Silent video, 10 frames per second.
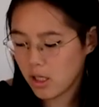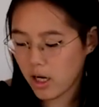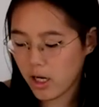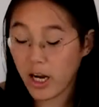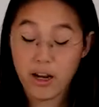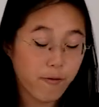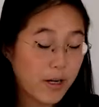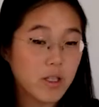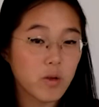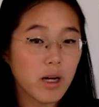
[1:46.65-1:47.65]
I have
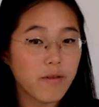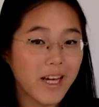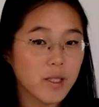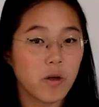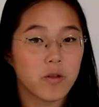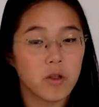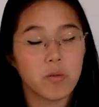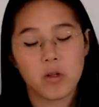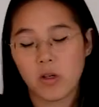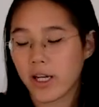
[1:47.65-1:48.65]
friends who love the X-Pro2
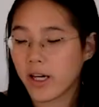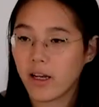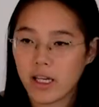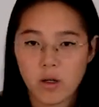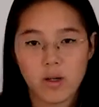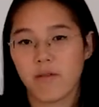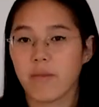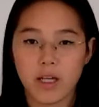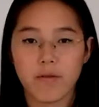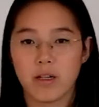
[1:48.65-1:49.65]
more, and I equally have
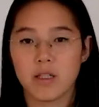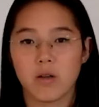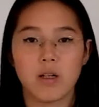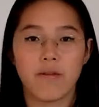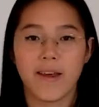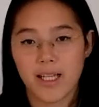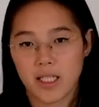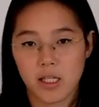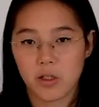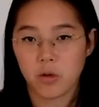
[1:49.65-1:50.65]
many friends who love the
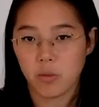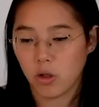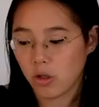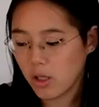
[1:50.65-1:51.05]
X-T2 more.